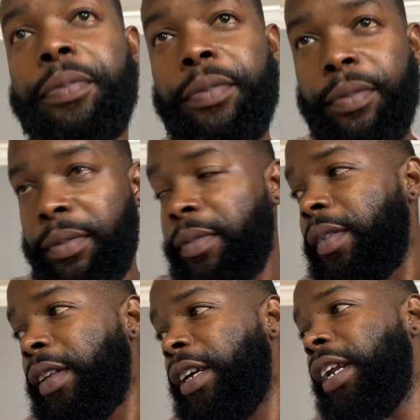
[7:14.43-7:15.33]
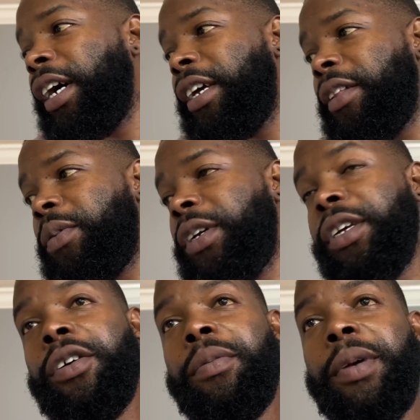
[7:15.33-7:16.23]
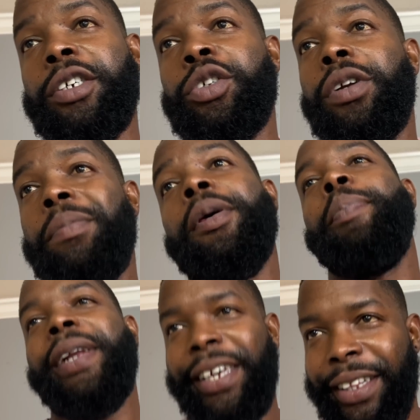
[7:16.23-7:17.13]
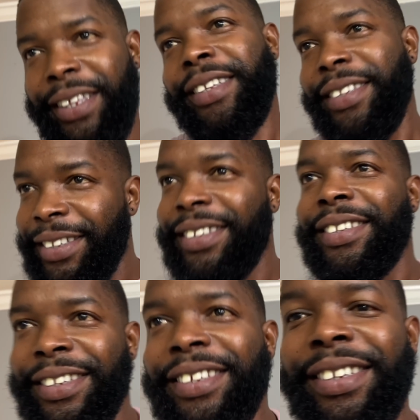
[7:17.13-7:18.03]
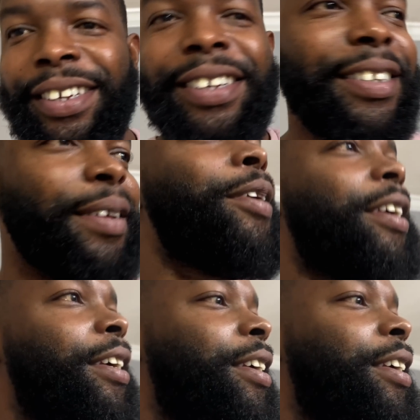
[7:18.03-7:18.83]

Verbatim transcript: Yeah. Not yet. When it done me, I show them the plate. Okay. You see me?